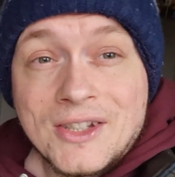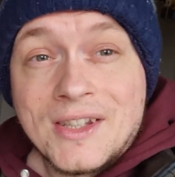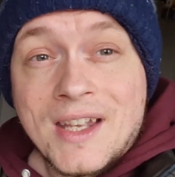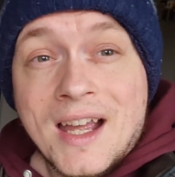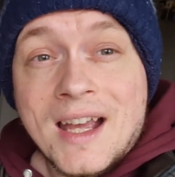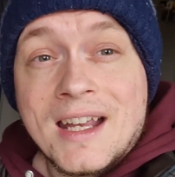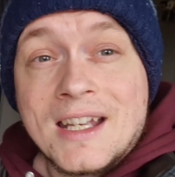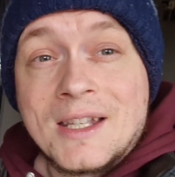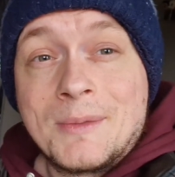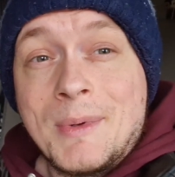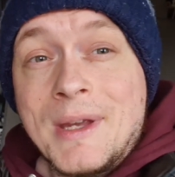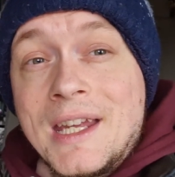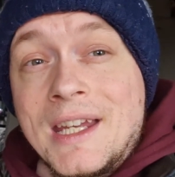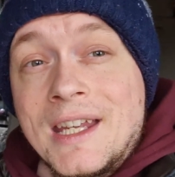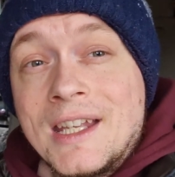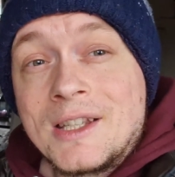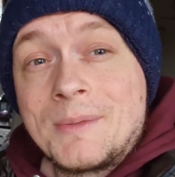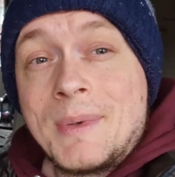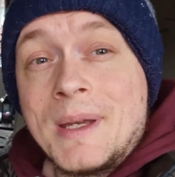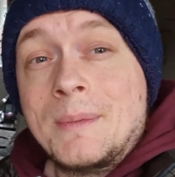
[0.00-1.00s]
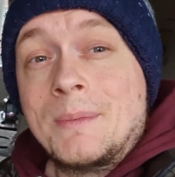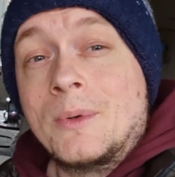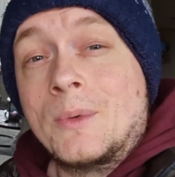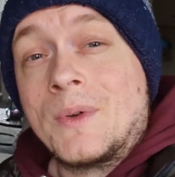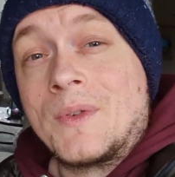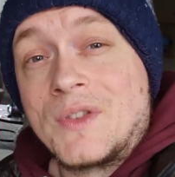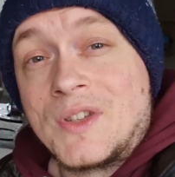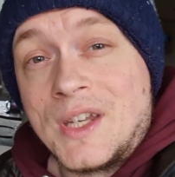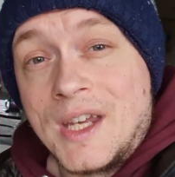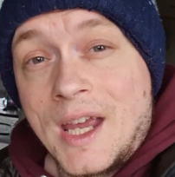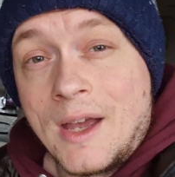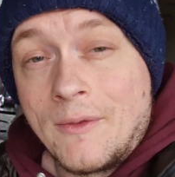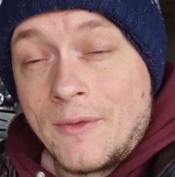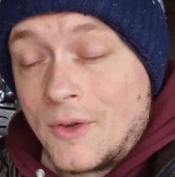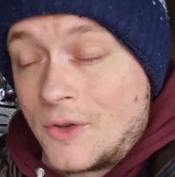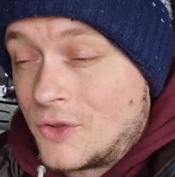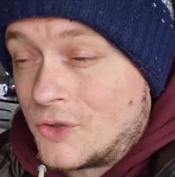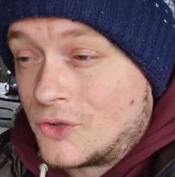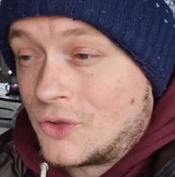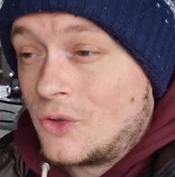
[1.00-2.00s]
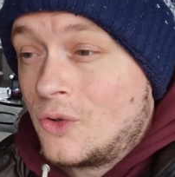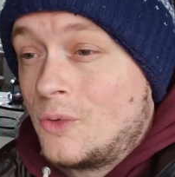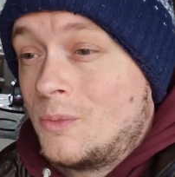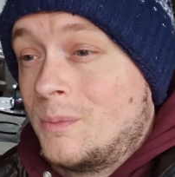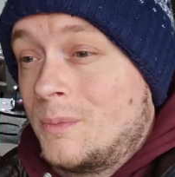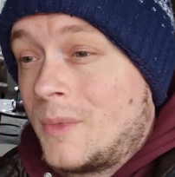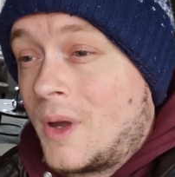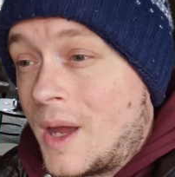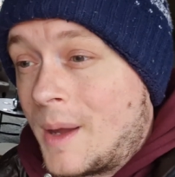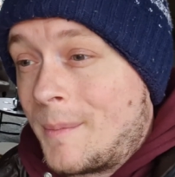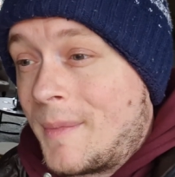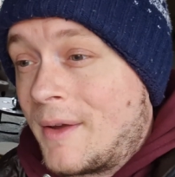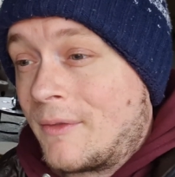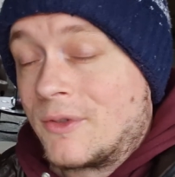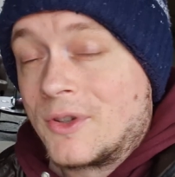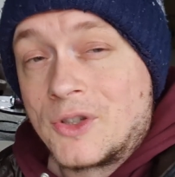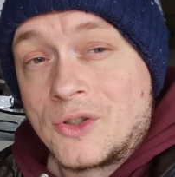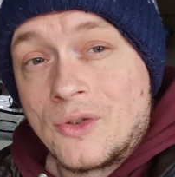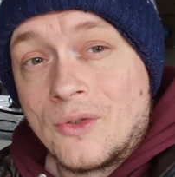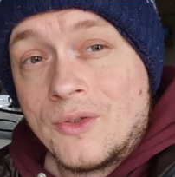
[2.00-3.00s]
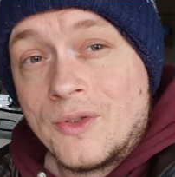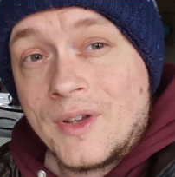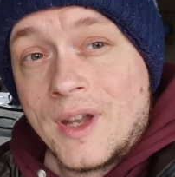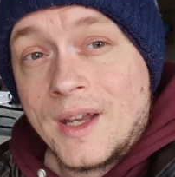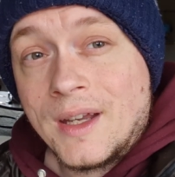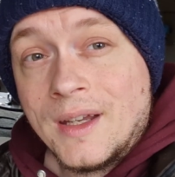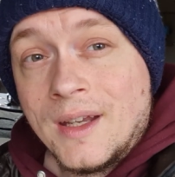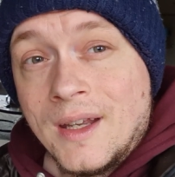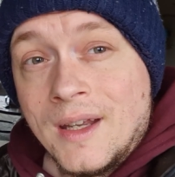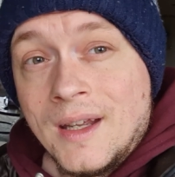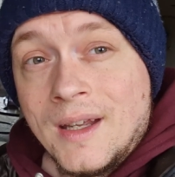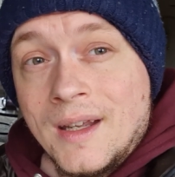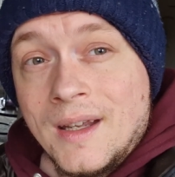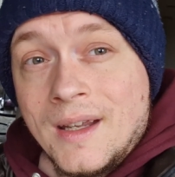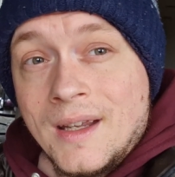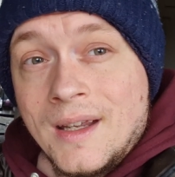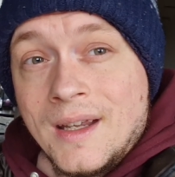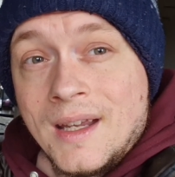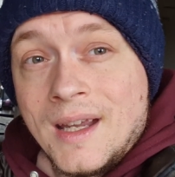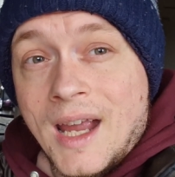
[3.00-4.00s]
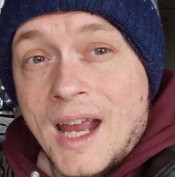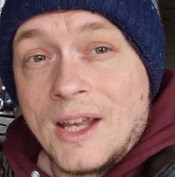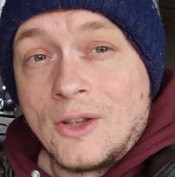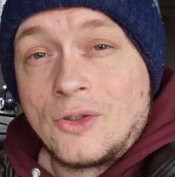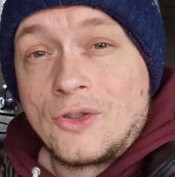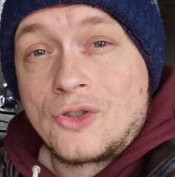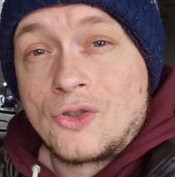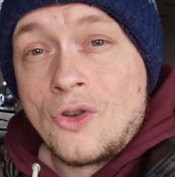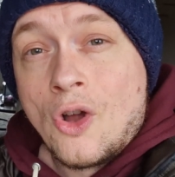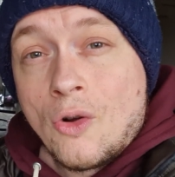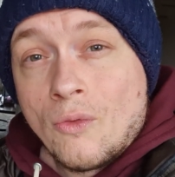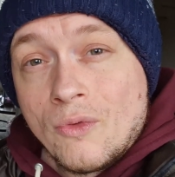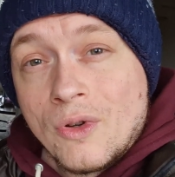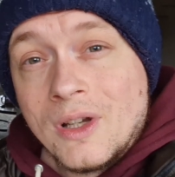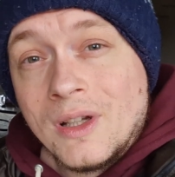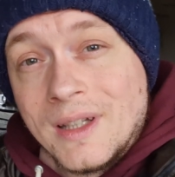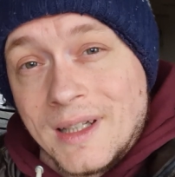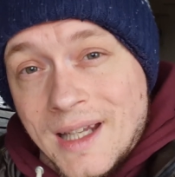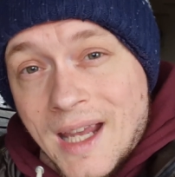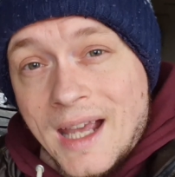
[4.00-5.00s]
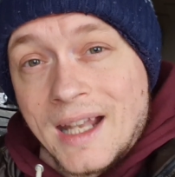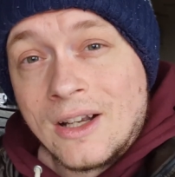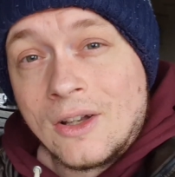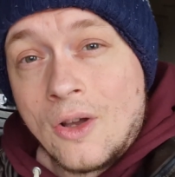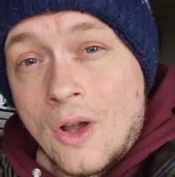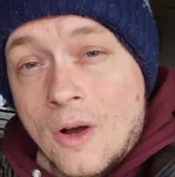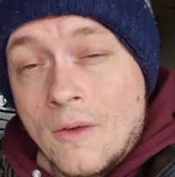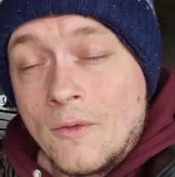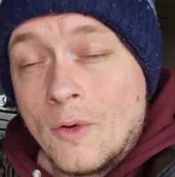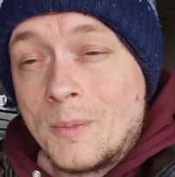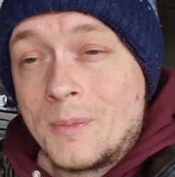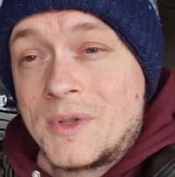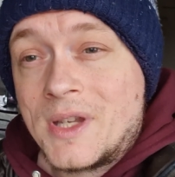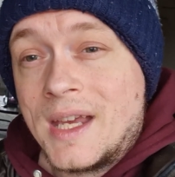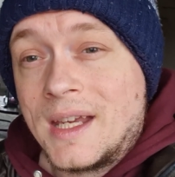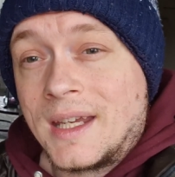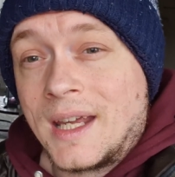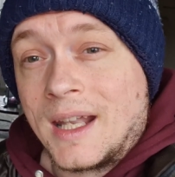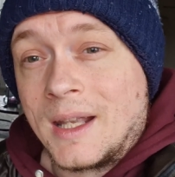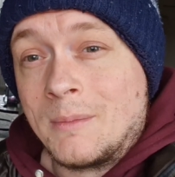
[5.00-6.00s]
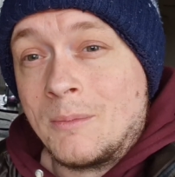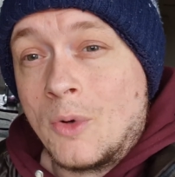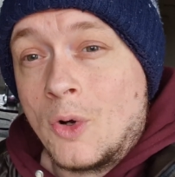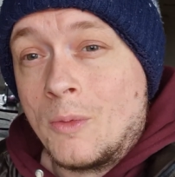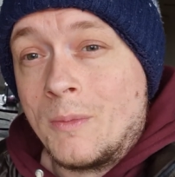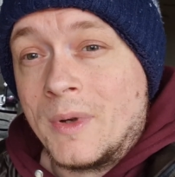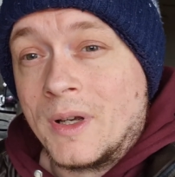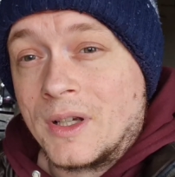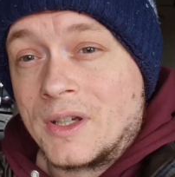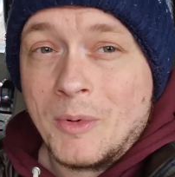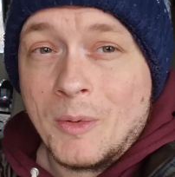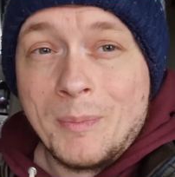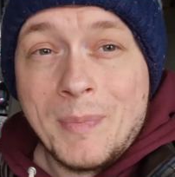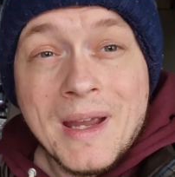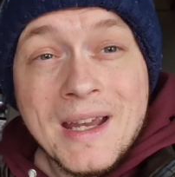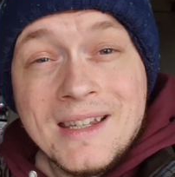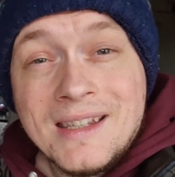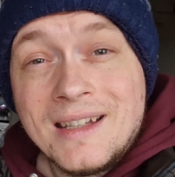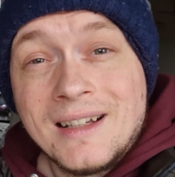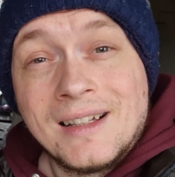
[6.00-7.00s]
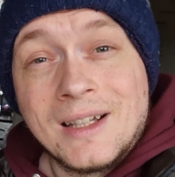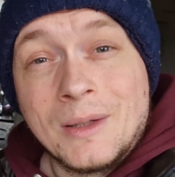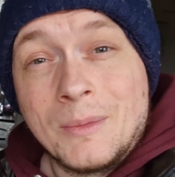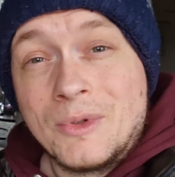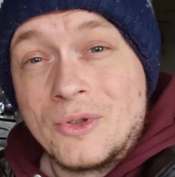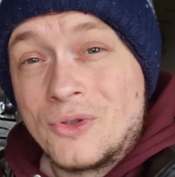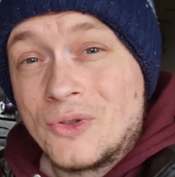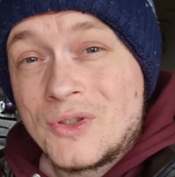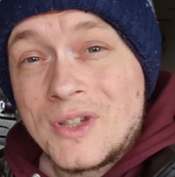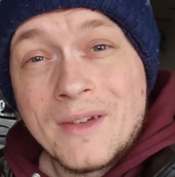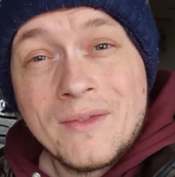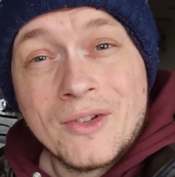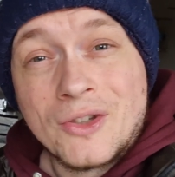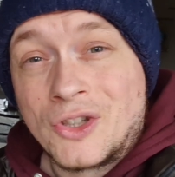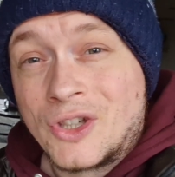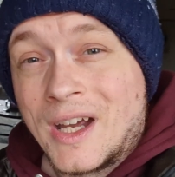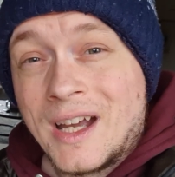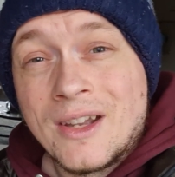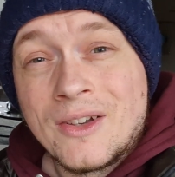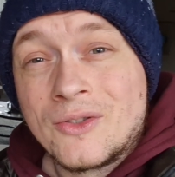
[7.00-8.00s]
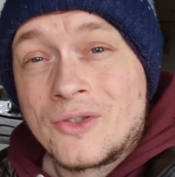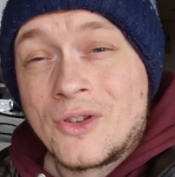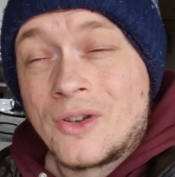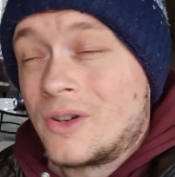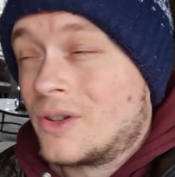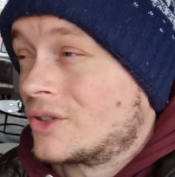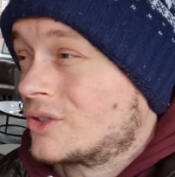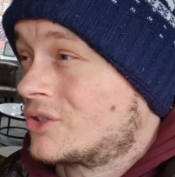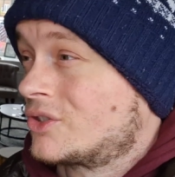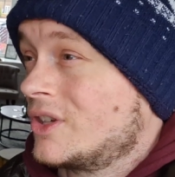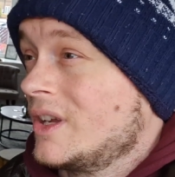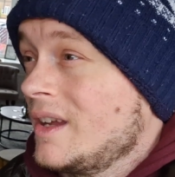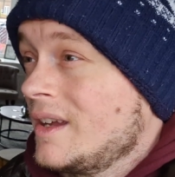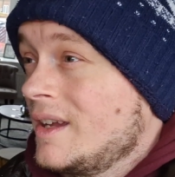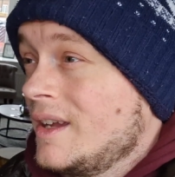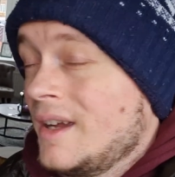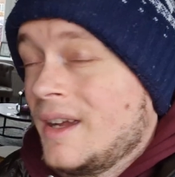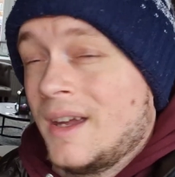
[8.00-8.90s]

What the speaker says: started speaking to people with CF on Zoom every Sunday. It's not really getting a lot of uptake at the moment, but basically we just have a chat and talk shit.